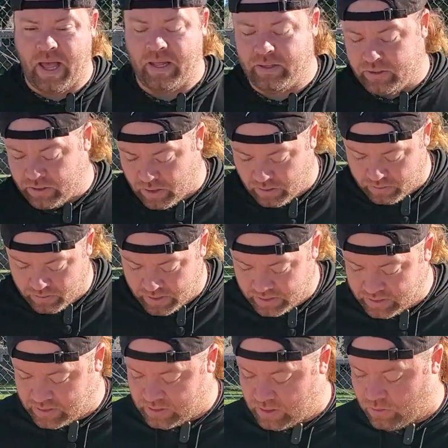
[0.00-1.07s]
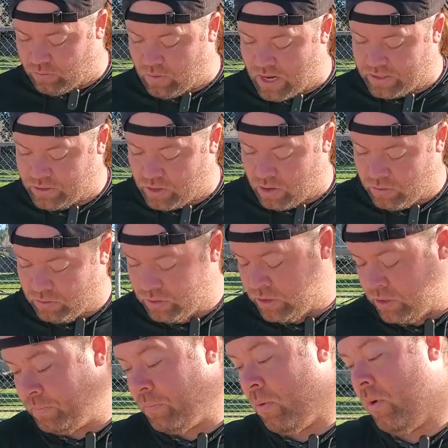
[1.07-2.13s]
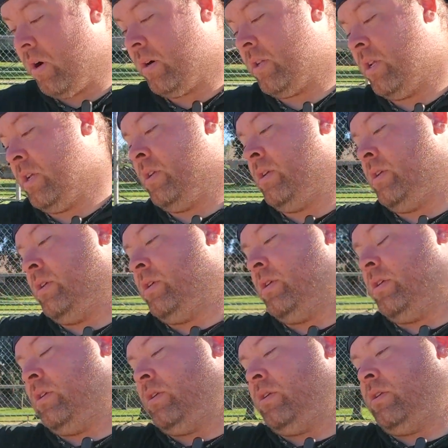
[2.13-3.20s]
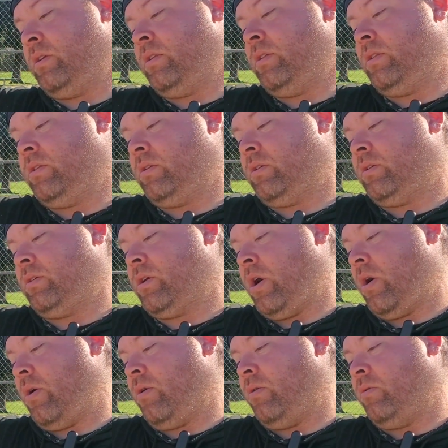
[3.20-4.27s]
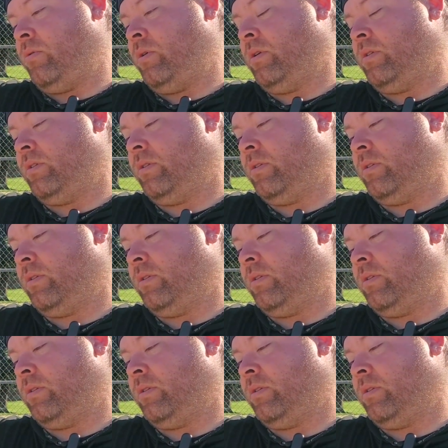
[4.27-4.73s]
bat. So this is the RetrosportCo